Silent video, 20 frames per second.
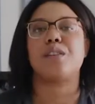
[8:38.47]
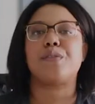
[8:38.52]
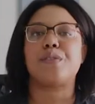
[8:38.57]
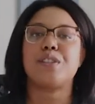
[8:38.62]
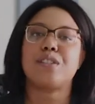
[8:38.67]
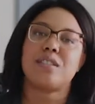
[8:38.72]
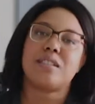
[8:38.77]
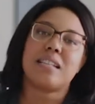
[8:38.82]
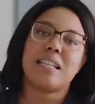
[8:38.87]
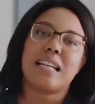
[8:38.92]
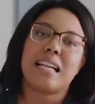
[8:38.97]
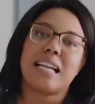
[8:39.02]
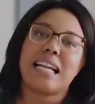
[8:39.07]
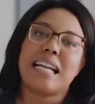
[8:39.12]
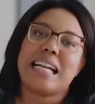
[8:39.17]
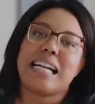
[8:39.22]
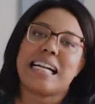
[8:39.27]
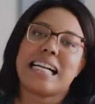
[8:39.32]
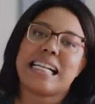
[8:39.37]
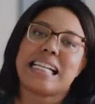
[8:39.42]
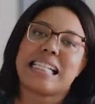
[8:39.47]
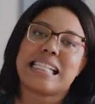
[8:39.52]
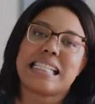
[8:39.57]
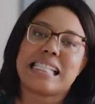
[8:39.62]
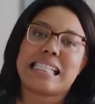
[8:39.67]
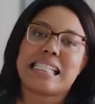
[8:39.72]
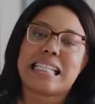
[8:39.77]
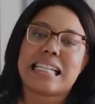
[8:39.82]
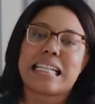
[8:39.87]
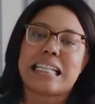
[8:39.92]
The first thing
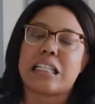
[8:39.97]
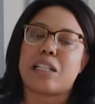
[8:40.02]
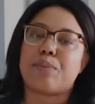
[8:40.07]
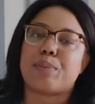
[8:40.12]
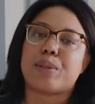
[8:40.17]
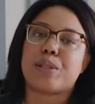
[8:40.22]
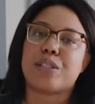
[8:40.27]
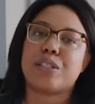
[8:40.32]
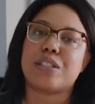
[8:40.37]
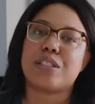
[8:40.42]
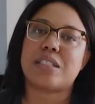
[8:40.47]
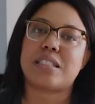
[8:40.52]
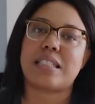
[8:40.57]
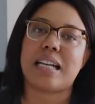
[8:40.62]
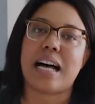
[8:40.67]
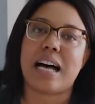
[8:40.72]
is clippers.